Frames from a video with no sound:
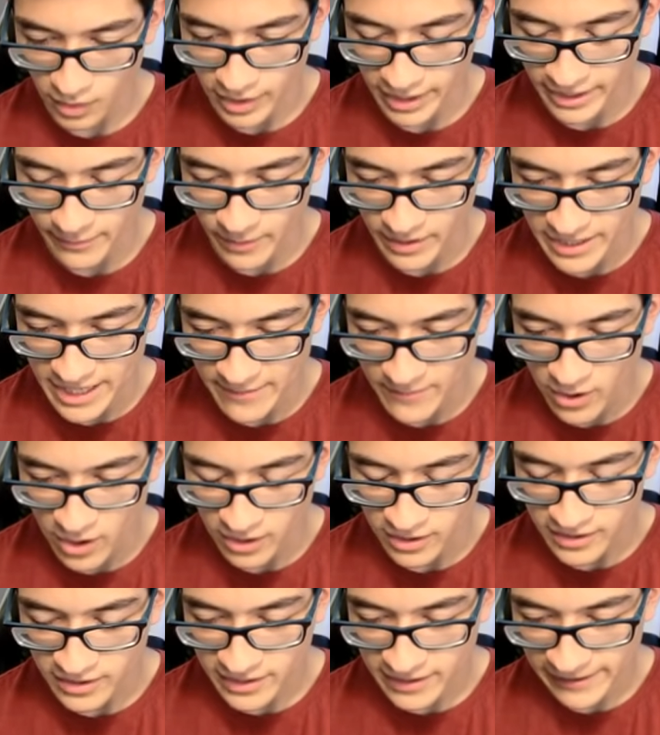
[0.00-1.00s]
All right, come on,
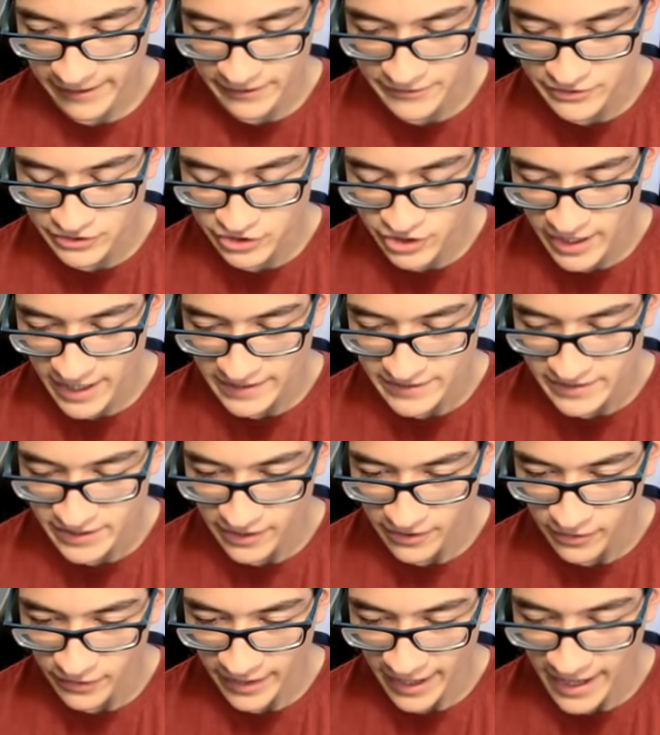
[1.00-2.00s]
Neymar. Here's a chance
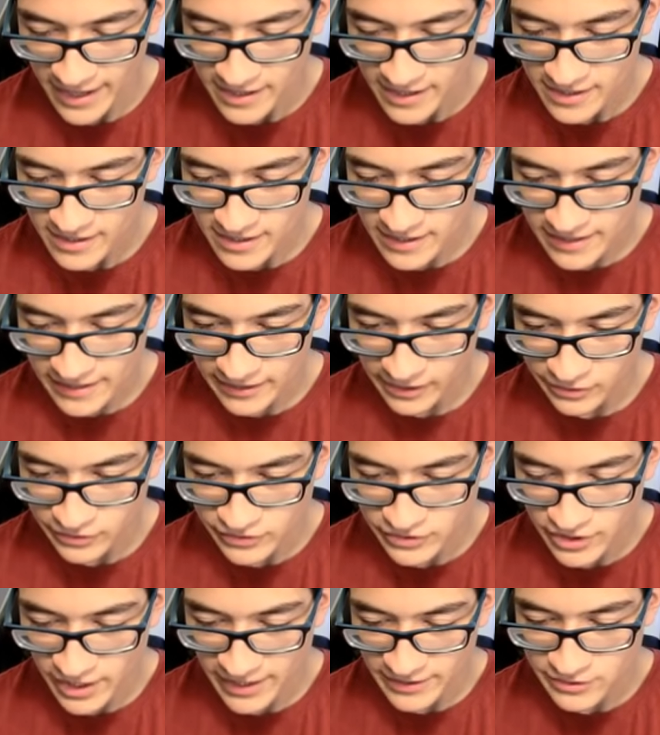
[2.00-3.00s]
here, okay? Here's a
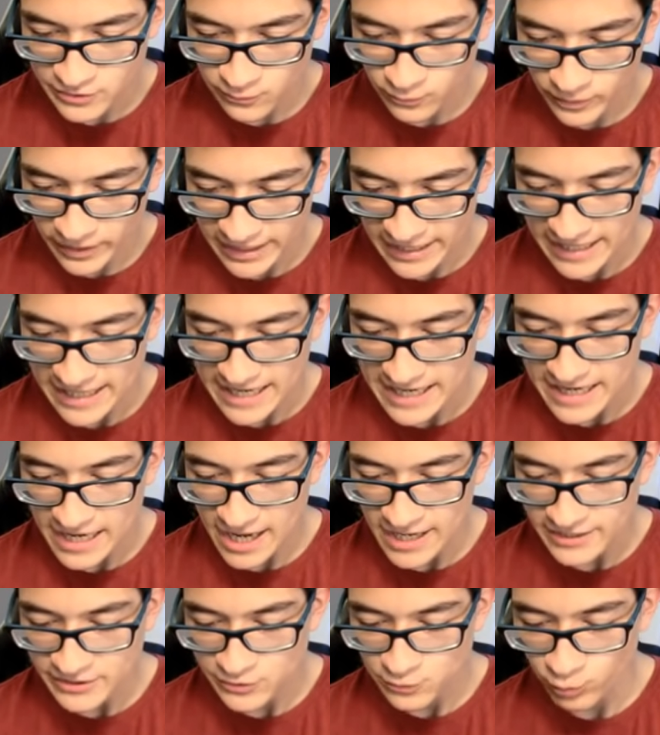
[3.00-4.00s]
chance. We're gonna get a
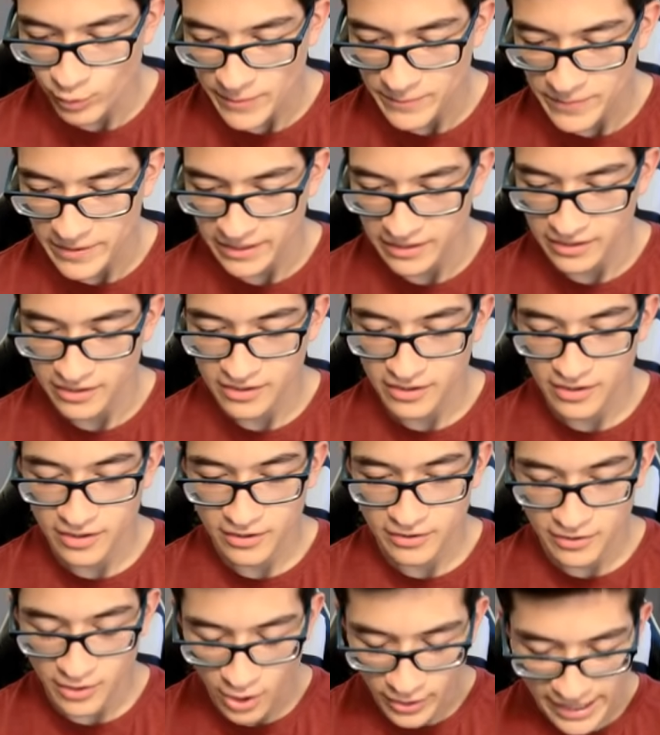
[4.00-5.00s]
nice whip in.
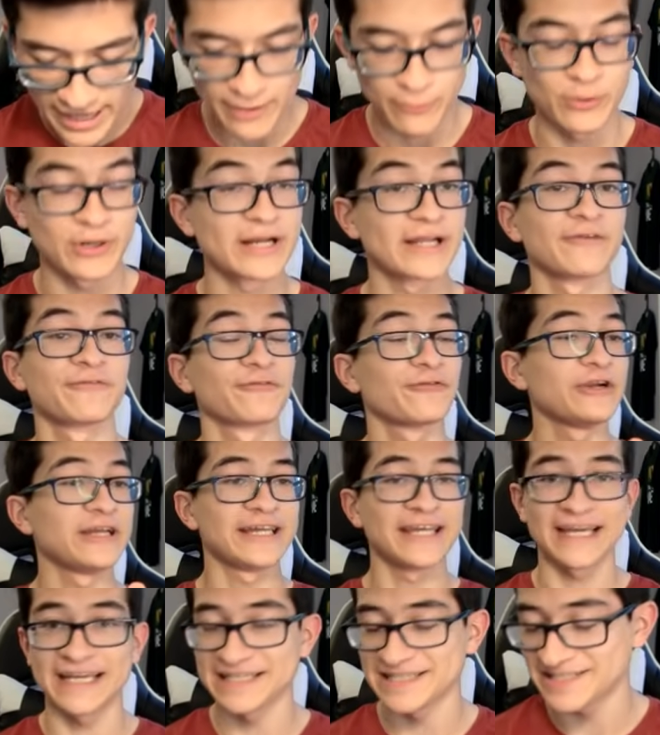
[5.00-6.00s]
Okay, we're gonna get a free
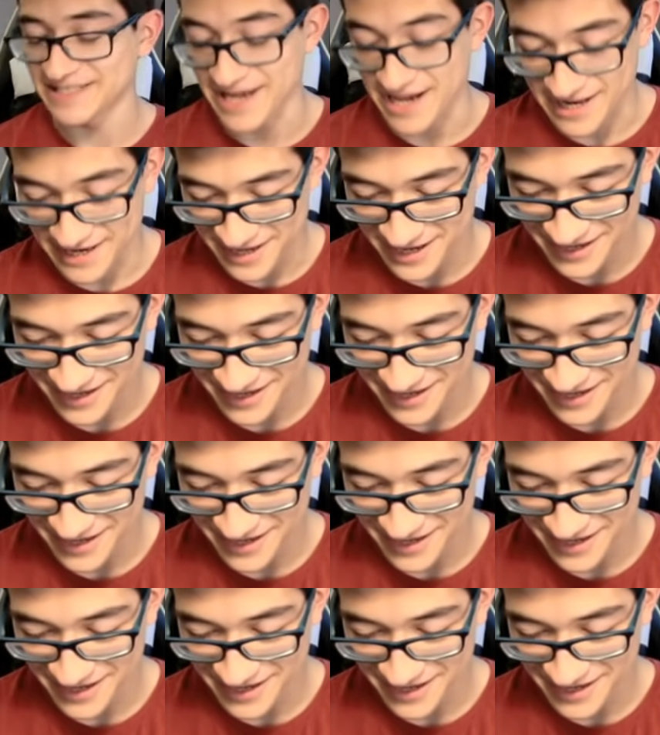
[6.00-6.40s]
kick instead.